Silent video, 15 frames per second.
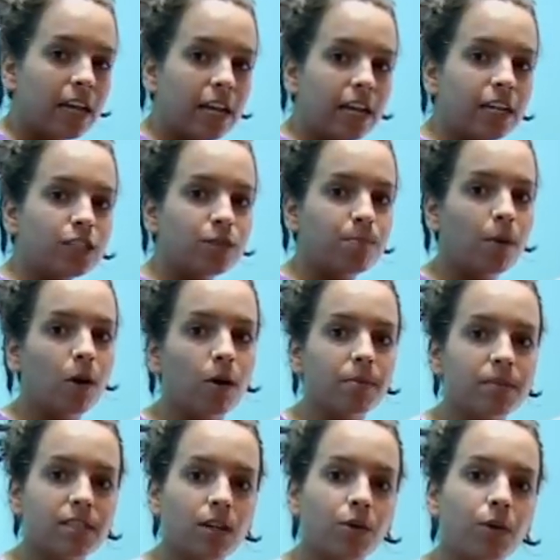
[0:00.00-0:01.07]
Each bulb
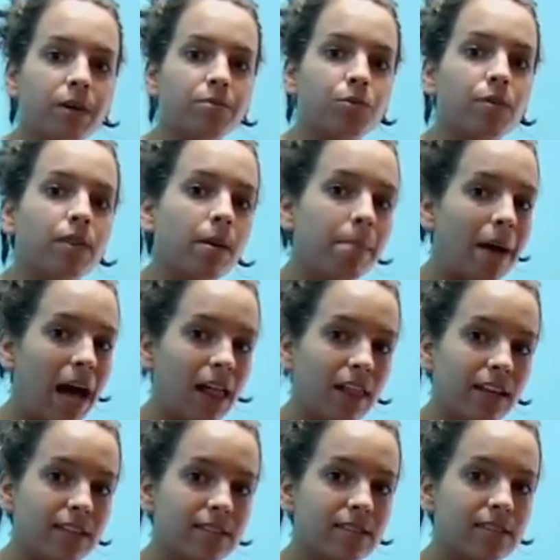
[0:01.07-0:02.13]
is equipped with a
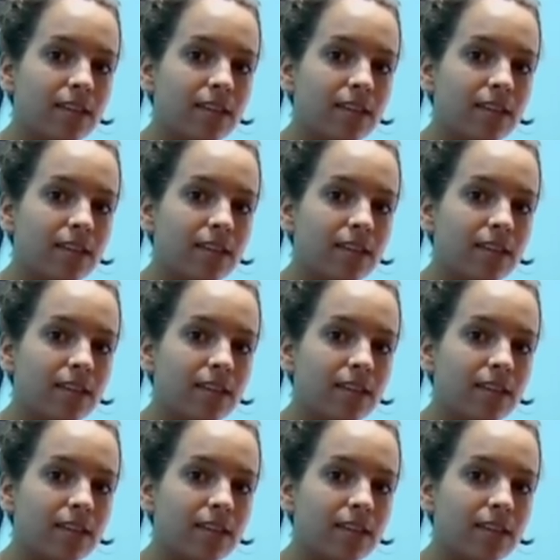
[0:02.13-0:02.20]
ballast.